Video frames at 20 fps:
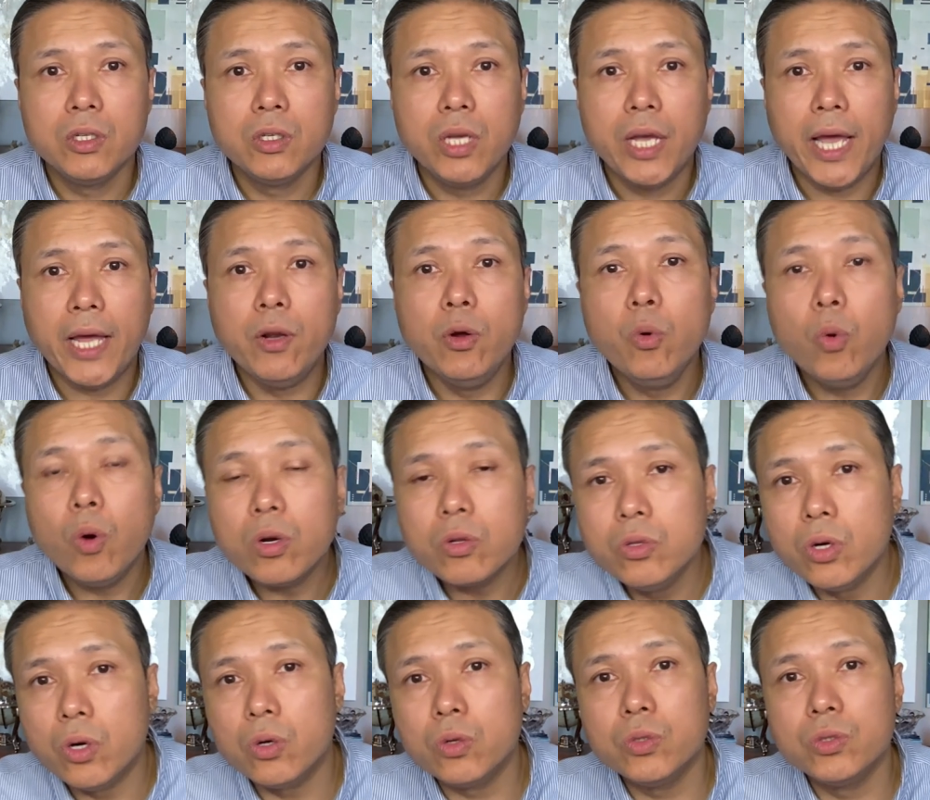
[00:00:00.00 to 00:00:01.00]
And who are
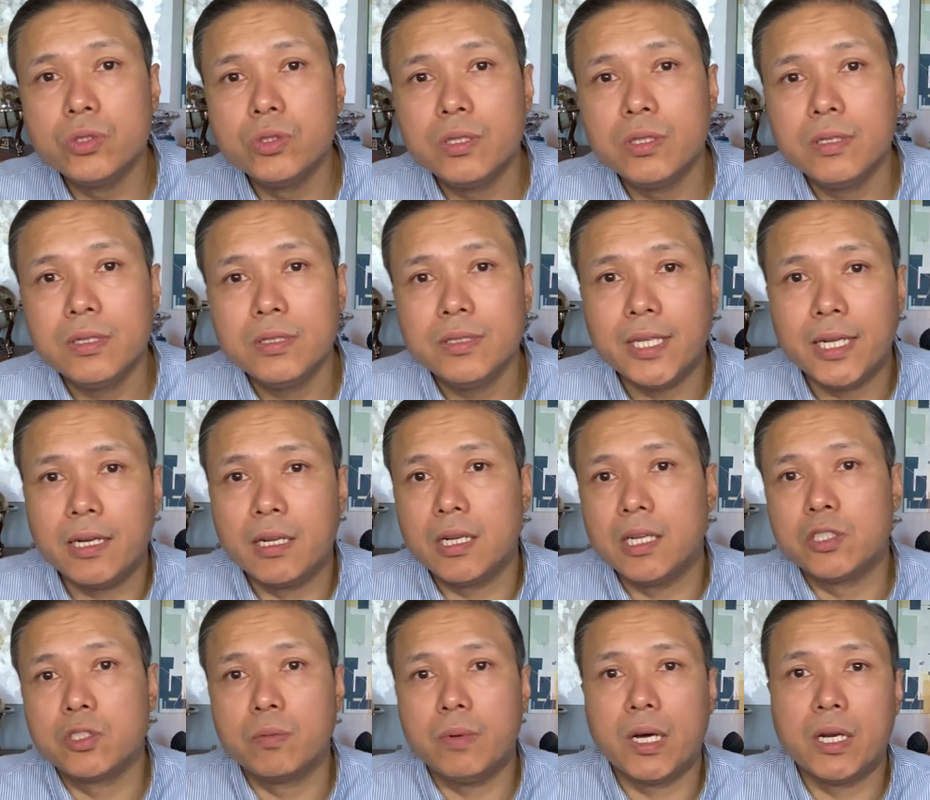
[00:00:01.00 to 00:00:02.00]
those that Allah
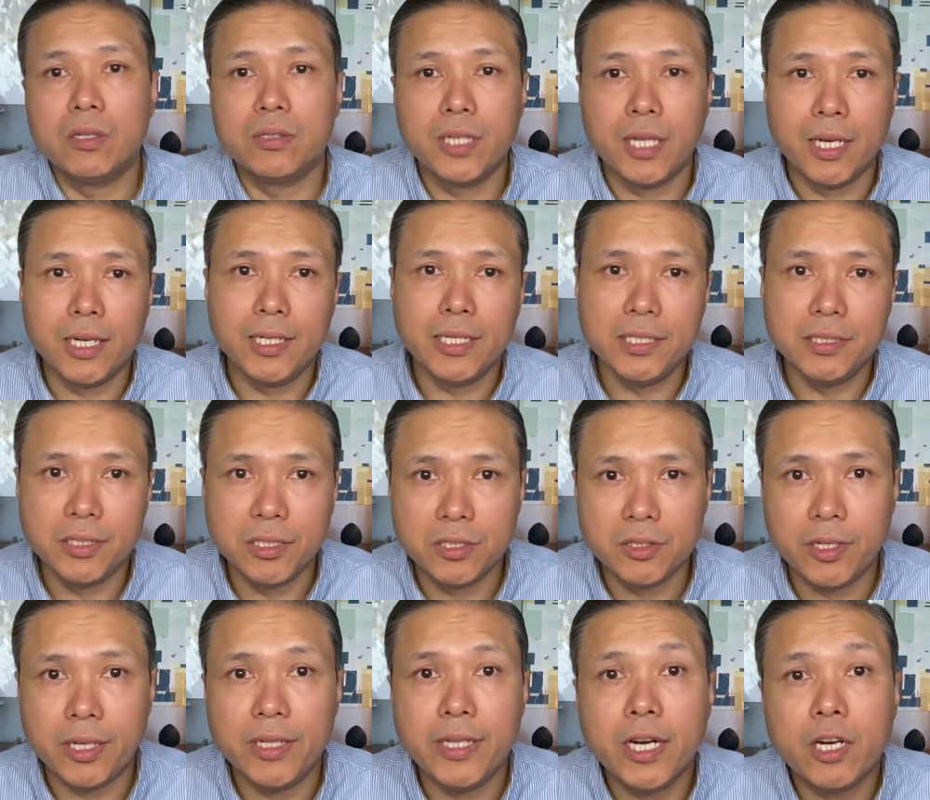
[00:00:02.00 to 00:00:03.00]
subhanahu wa ta'ala leads
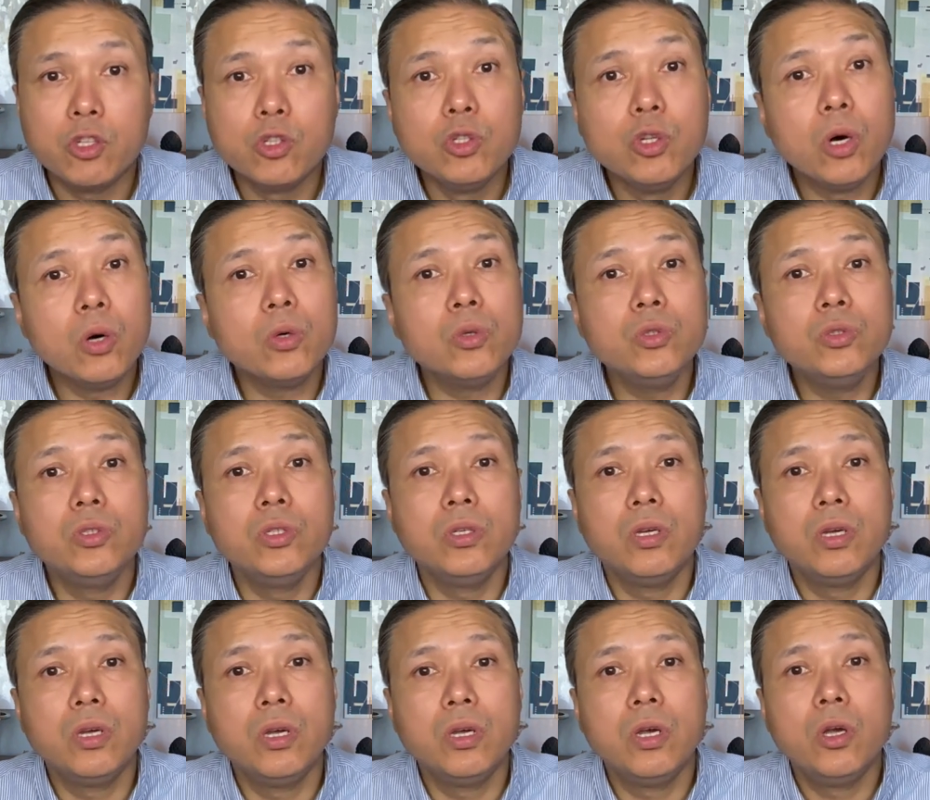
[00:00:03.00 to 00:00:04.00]
astray? They are those
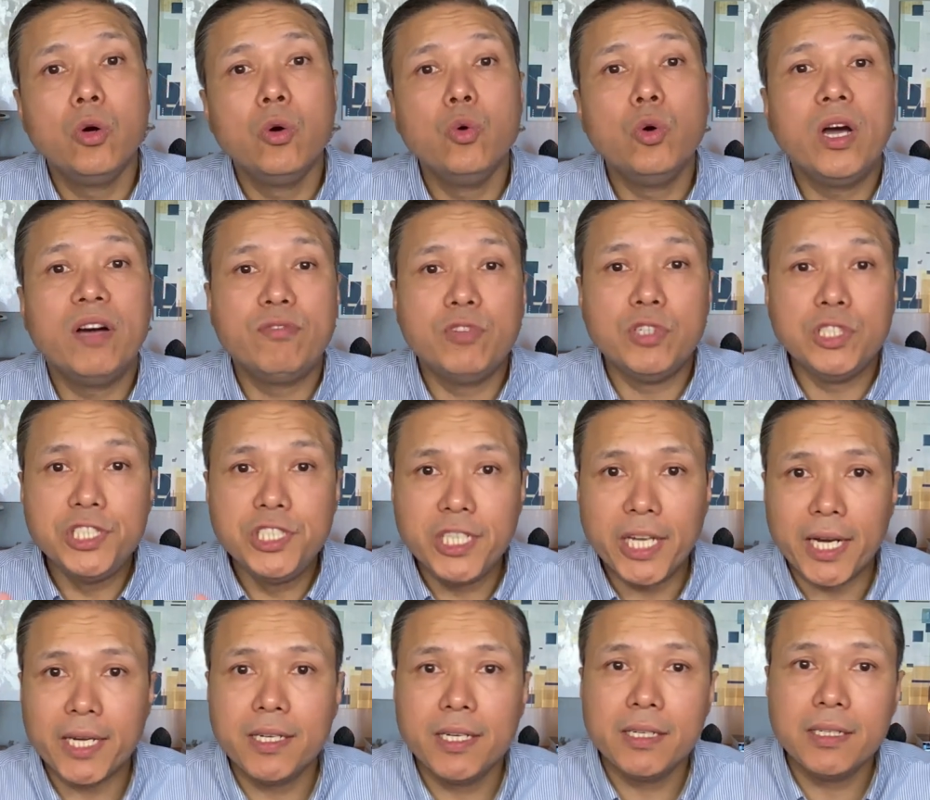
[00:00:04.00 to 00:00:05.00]
who have
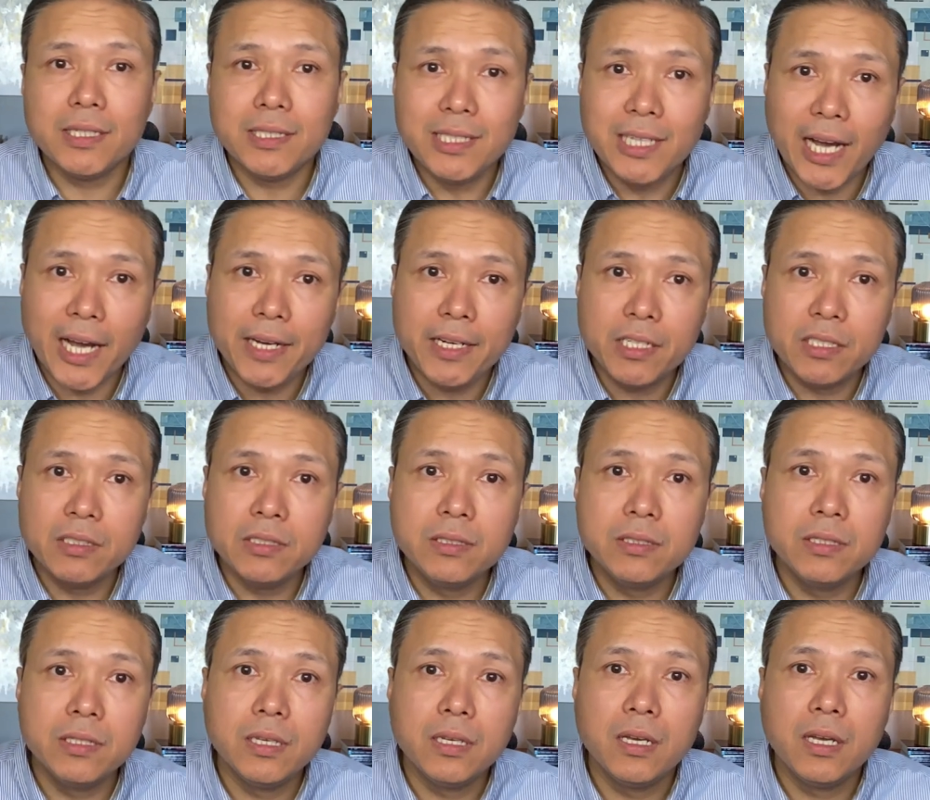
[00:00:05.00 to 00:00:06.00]
rejected
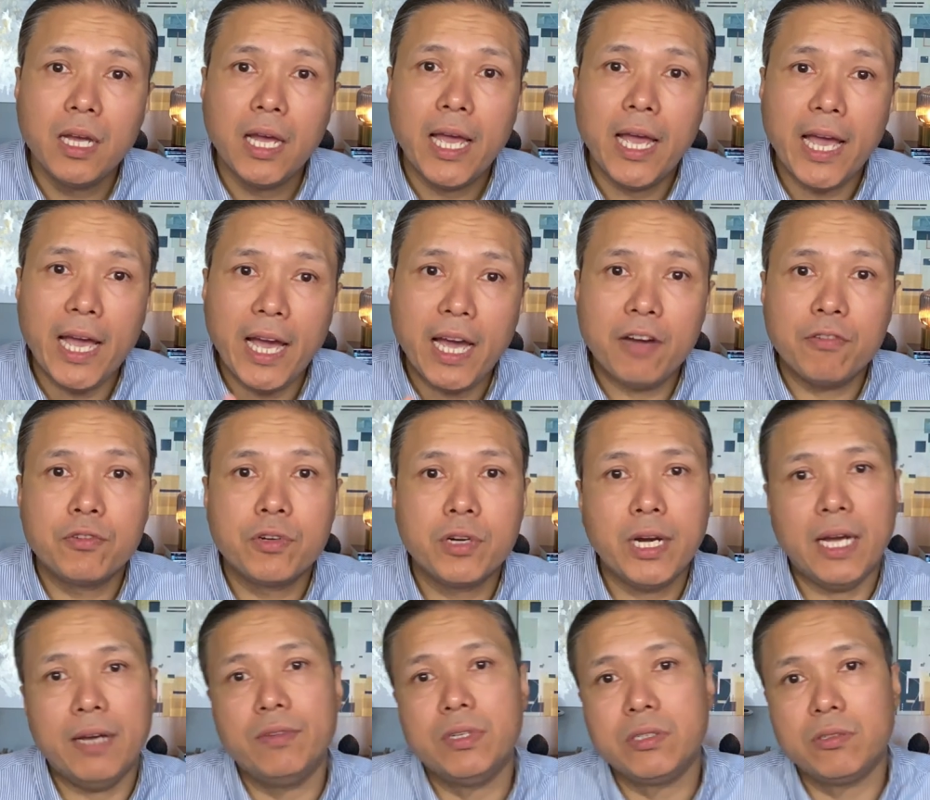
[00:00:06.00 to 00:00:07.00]
guidance after
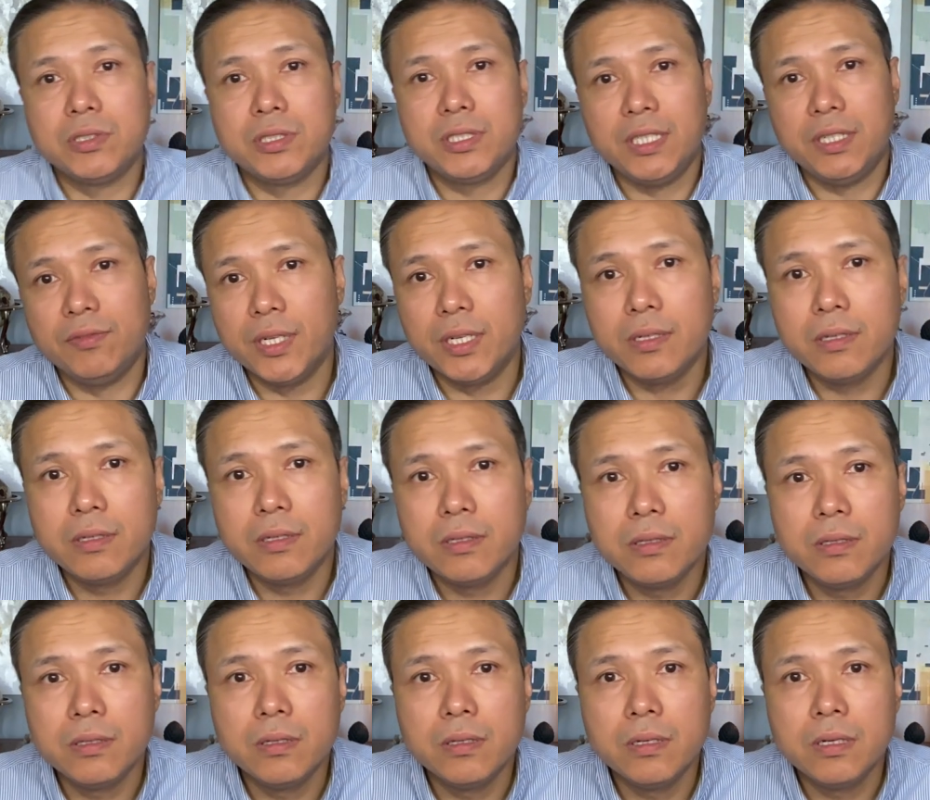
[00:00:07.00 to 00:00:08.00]
having received it.
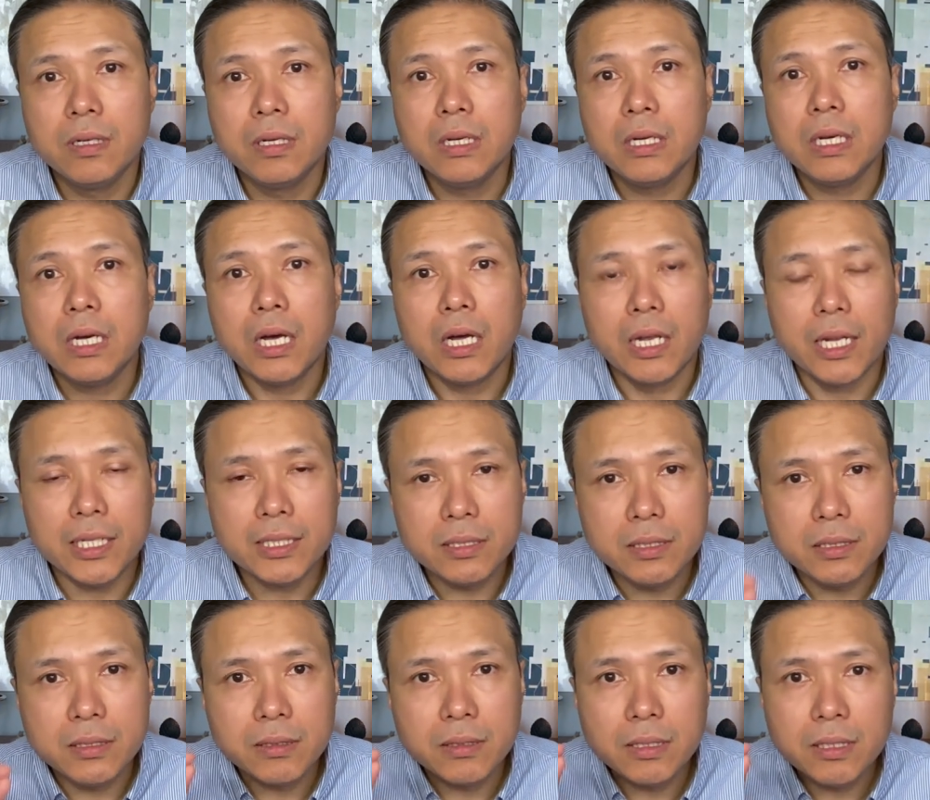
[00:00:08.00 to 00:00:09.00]

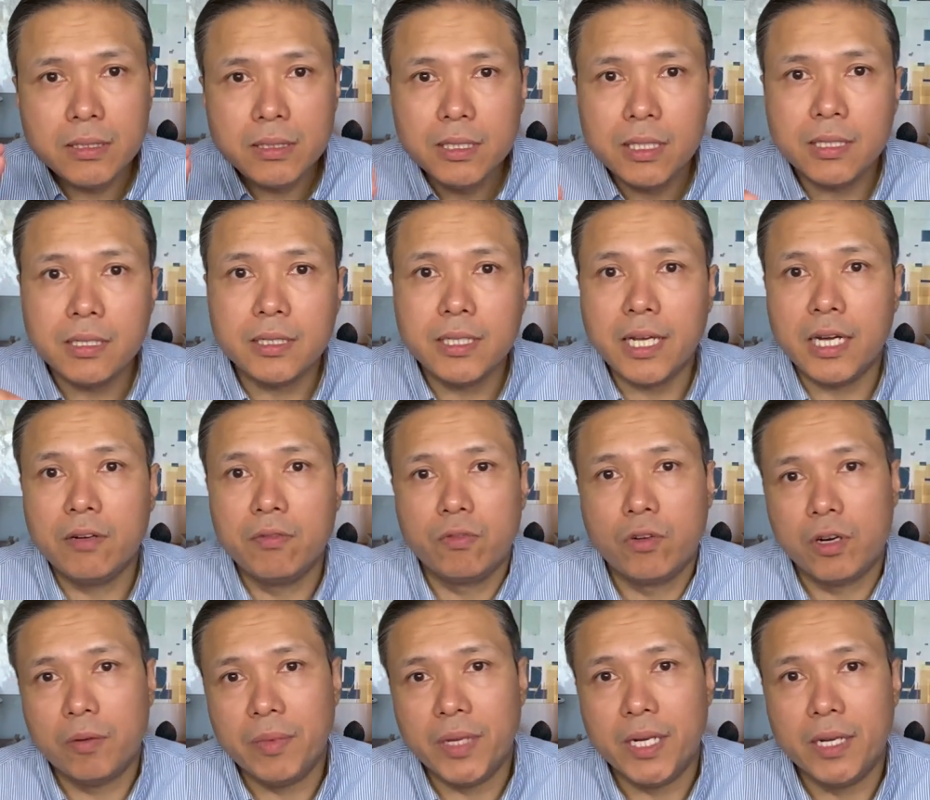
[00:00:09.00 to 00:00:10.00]
Let's consider that for
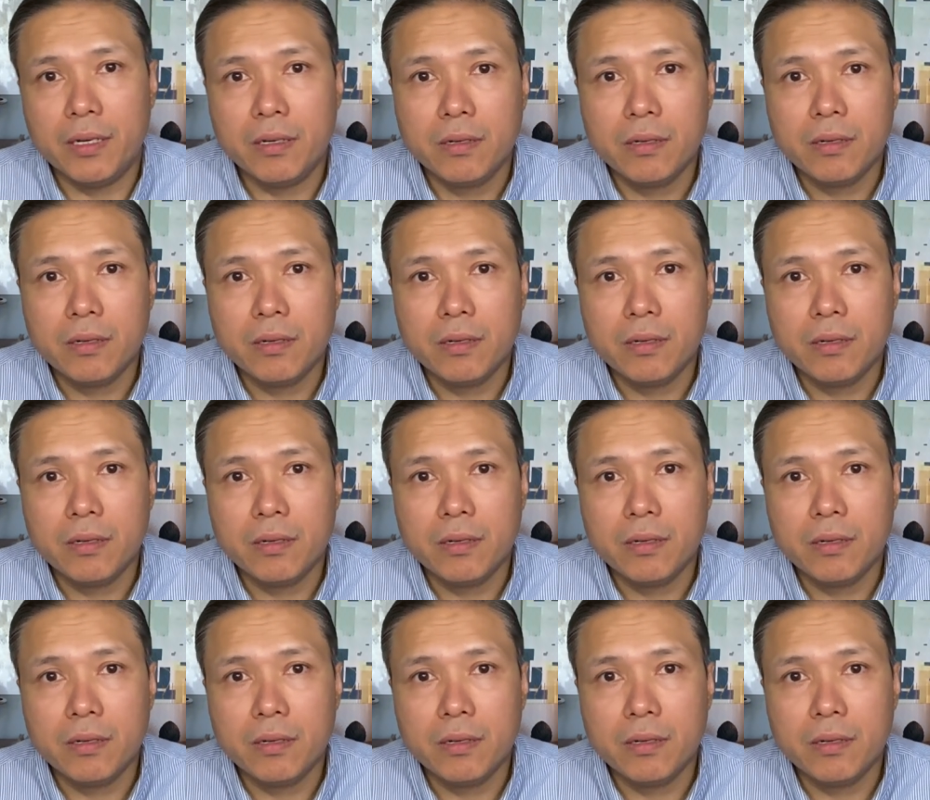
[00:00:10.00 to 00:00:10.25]
a minute.